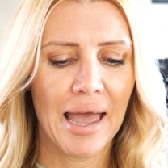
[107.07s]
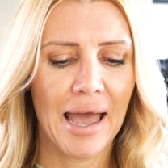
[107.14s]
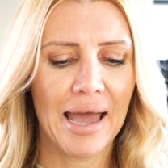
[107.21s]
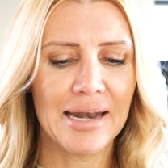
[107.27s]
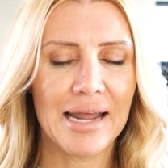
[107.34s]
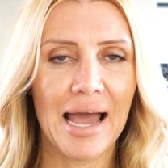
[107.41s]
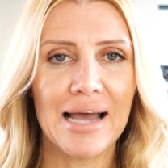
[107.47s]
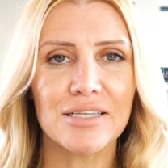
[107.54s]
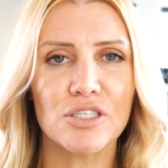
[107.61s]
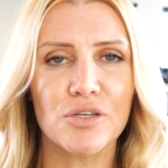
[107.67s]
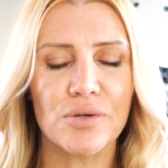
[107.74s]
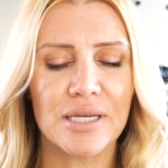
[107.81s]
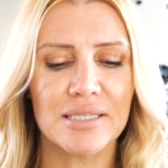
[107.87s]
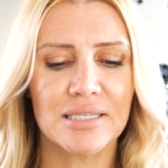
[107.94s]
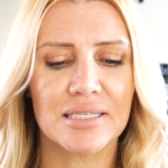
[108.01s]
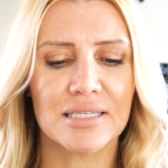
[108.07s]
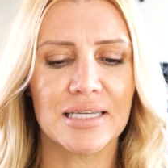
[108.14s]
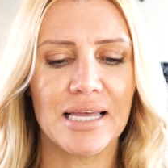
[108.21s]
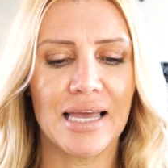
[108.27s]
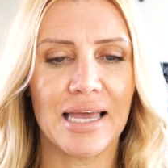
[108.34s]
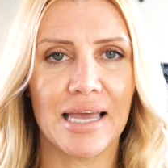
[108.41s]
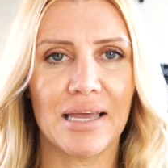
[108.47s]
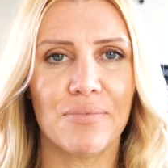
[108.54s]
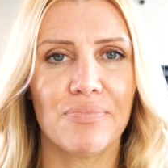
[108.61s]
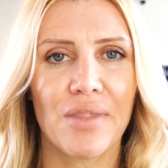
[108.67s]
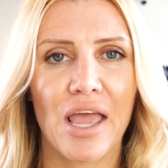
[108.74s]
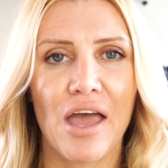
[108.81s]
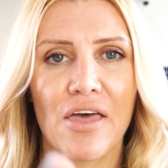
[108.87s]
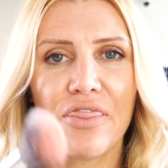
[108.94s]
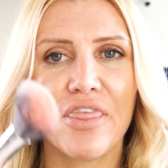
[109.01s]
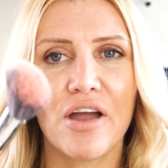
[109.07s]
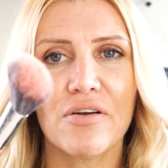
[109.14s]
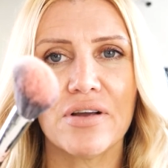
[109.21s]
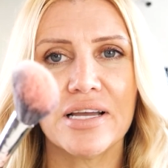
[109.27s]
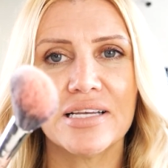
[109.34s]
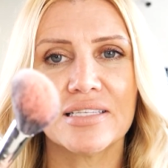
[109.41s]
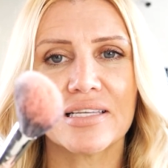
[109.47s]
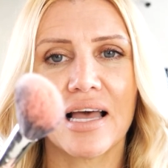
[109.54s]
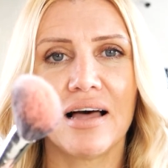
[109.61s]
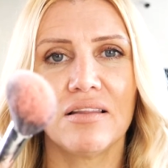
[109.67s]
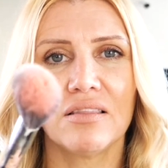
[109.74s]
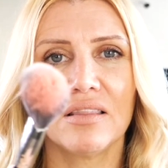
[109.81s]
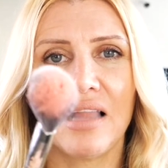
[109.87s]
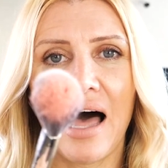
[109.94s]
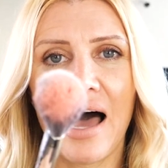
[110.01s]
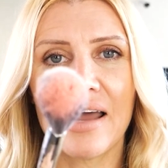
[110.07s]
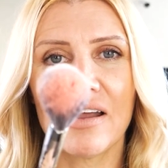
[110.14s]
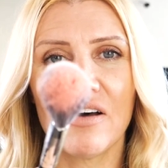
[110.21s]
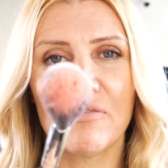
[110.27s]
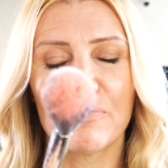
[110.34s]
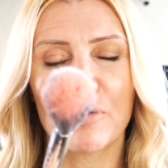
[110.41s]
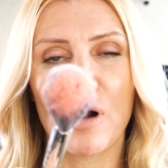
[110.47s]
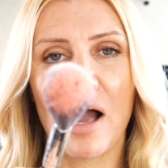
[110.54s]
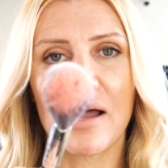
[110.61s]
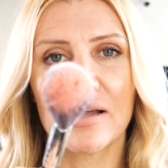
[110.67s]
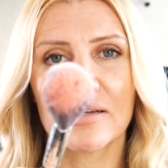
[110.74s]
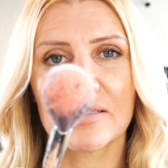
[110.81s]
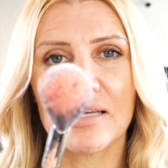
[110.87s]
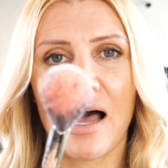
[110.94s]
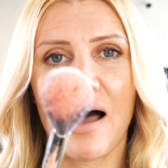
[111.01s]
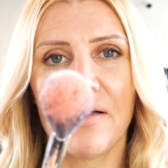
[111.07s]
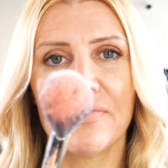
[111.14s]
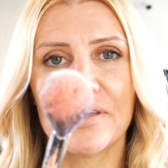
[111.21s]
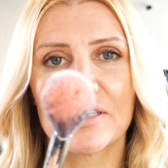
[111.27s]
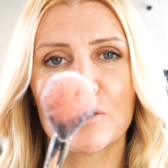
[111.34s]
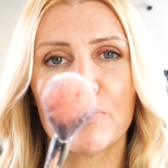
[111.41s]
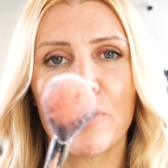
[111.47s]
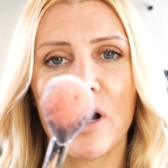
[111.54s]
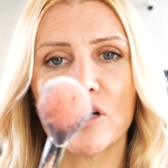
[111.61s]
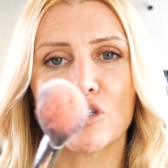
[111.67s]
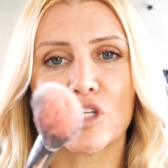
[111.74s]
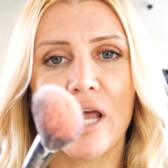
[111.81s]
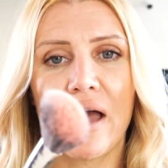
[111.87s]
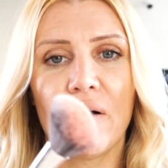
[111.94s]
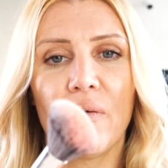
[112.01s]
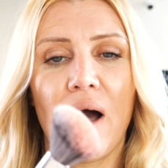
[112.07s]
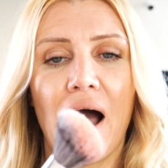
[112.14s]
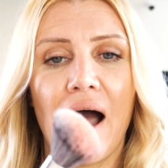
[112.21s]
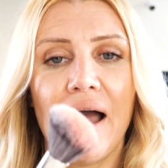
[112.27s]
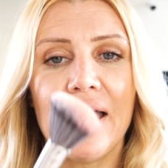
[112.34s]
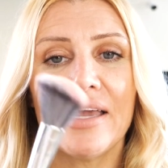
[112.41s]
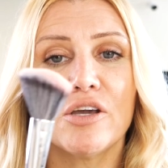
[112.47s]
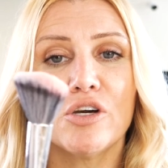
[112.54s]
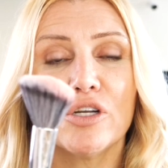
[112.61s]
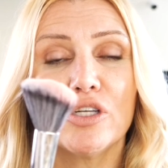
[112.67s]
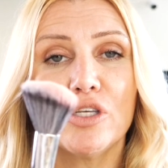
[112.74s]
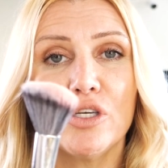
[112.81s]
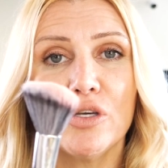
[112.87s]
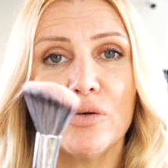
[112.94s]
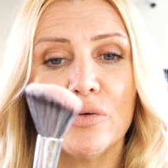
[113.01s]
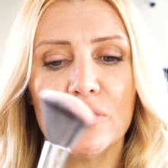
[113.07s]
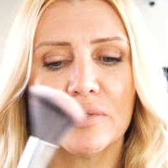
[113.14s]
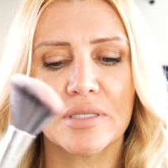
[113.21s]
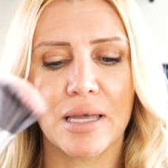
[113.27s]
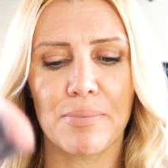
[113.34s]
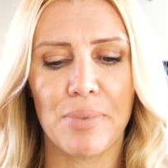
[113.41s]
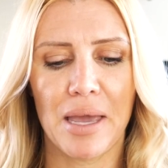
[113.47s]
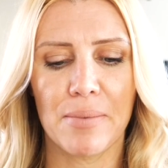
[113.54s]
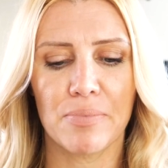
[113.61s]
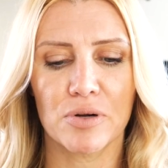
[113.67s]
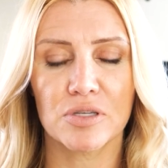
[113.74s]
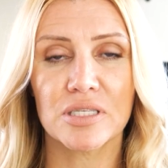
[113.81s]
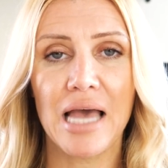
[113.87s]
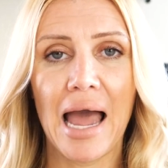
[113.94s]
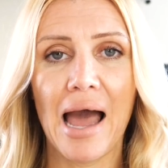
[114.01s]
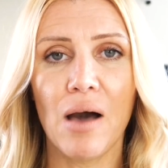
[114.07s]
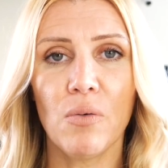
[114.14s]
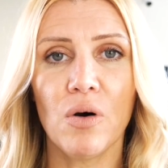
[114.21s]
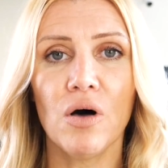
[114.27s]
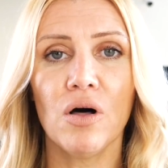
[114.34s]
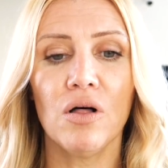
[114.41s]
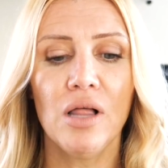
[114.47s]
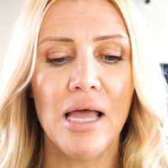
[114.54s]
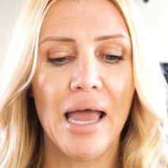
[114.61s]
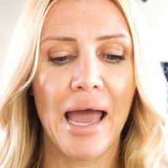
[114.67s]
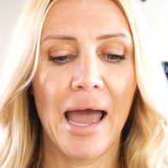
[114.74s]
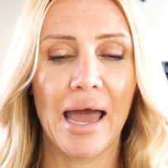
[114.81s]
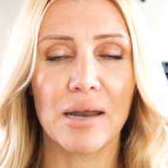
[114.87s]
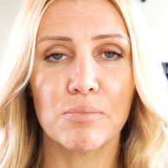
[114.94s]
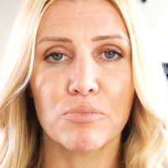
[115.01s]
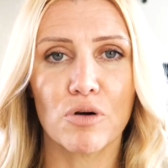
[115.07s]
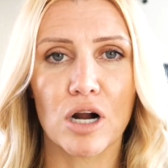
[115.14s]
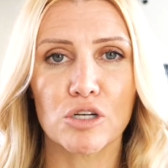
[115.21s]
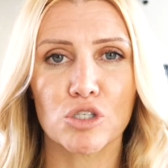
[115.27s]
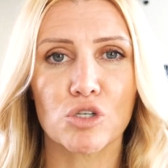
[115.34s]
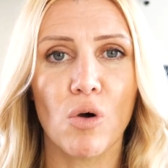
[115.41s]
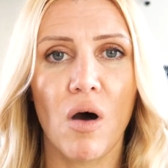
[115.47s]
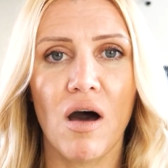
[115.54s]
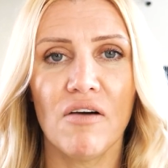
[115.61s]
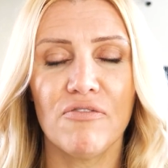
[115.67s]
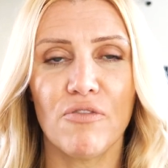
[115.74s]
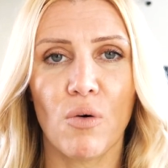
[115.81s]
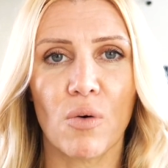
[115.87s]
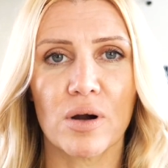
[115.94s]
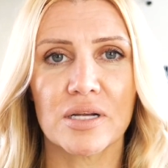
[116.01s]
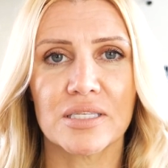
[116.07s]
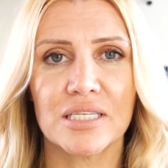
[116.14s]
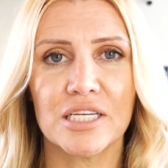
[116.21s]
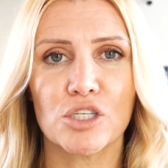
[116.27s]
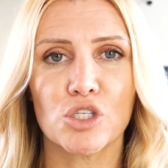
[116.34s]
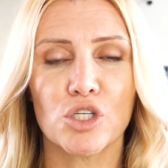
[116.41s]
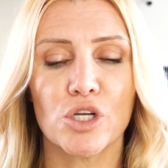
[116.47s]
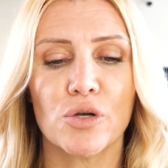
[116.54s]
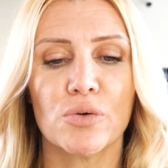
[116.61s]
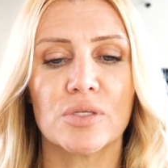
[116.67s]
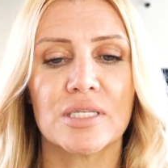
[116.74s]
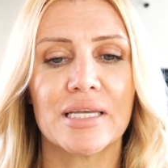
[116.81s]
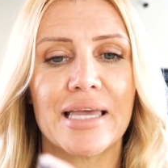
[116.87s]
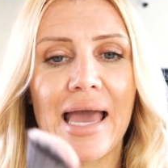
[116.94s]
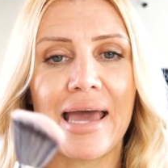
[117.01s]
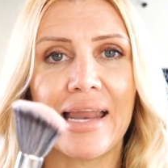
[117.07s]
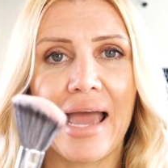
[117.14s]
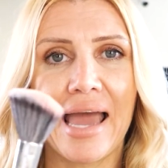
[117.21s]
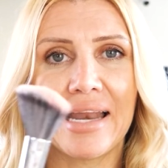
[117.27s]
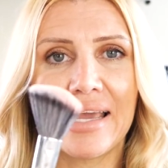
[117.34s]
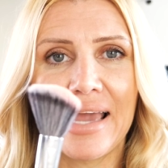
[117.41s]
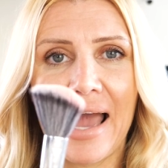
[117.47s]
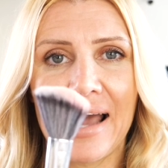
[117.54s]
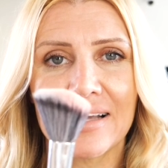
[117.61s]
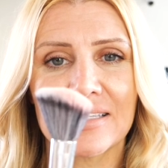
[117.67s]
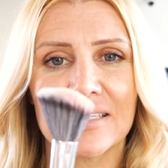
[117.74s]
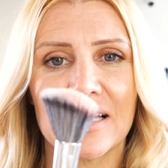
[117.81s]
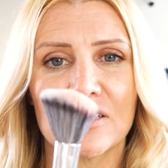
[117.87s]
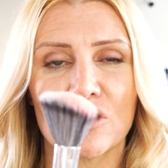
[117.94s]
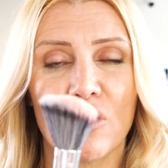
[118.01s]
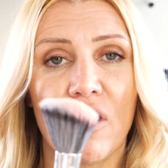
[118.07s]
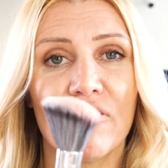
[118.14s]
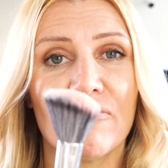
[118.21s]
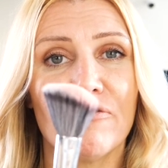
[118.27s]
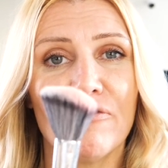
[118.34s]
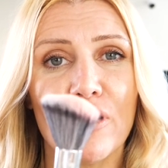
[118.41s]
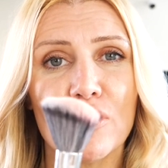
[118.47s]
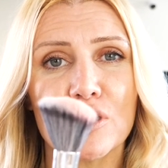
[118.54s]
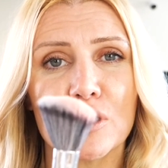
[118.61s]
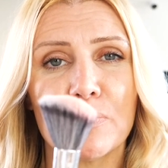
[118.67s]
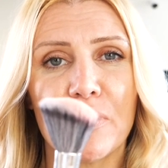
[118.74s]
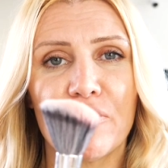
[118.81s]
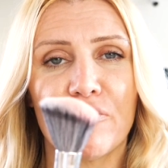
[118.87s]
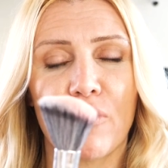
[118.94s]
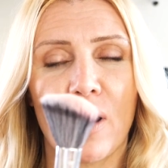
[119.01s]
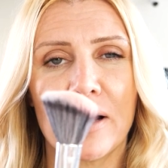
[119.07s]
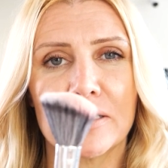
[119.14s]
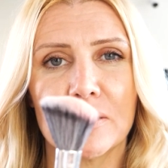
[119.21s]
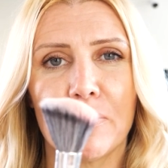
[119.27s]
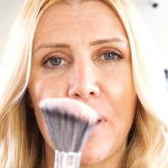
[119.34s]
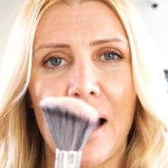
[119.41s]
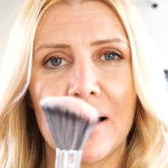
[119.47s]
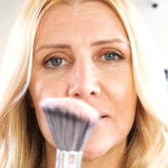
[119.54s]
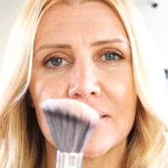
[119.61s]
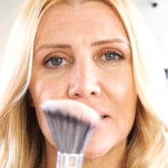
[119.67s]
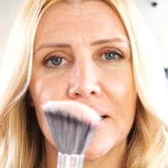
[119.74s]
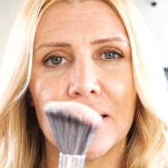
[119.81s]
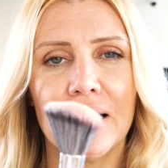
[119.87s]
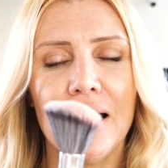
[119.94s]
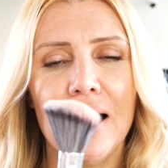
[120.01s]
And as you can see, there is a lot of product on this brush. Now, I could use a paper towel and brush off, or a tissue, to get any excess off first before I deposit.